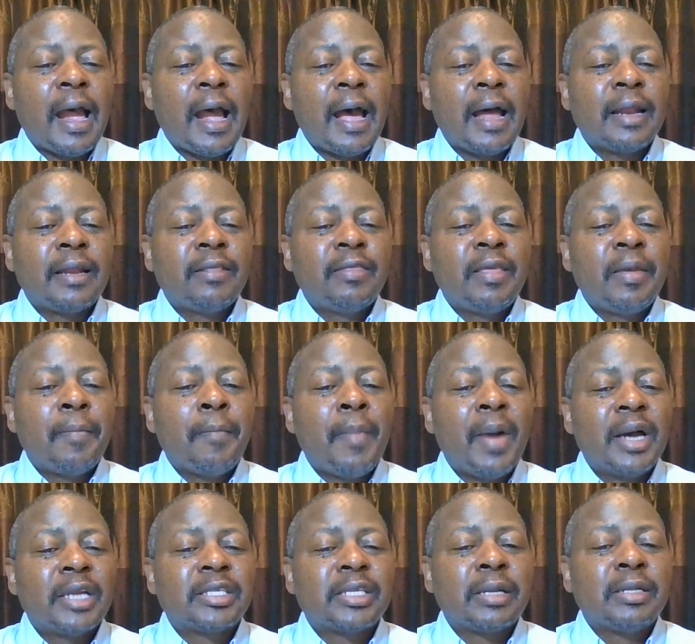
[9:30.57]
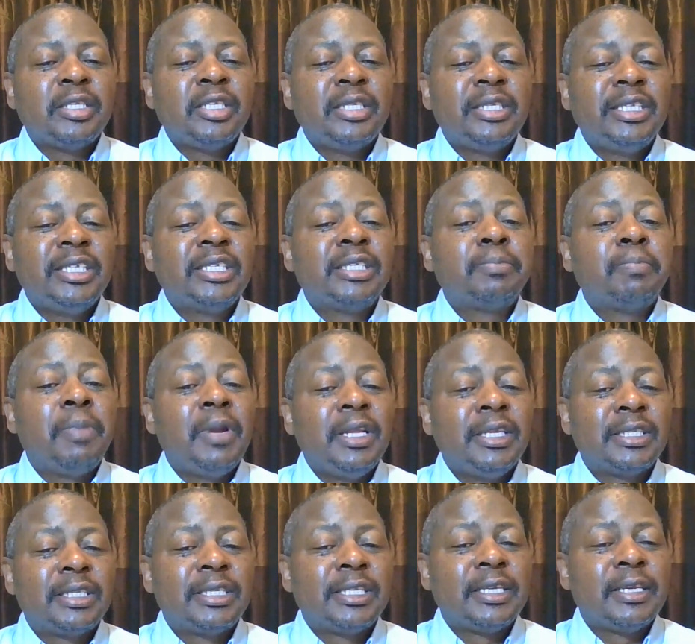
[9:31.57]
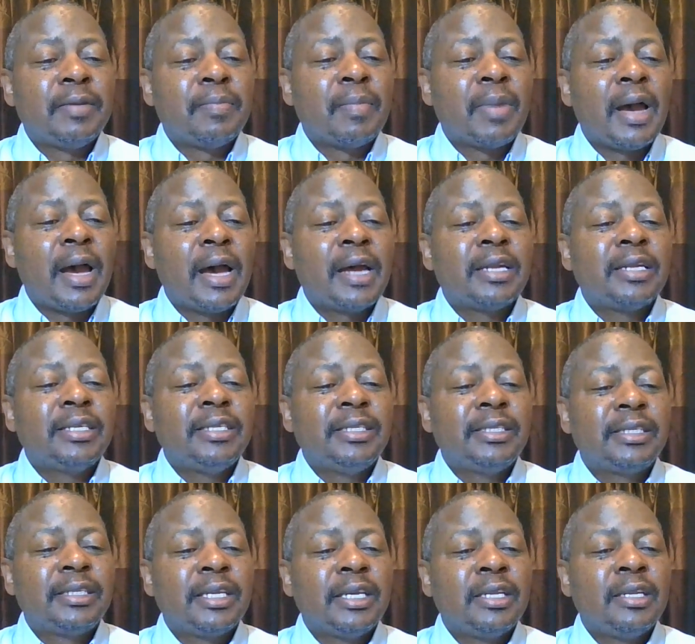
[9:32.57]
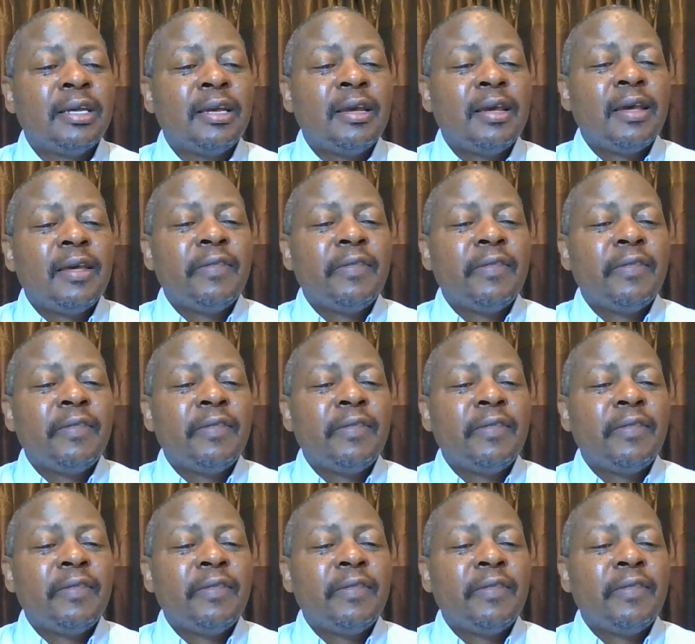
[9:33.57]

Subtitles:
and the matter displeased him, and he said,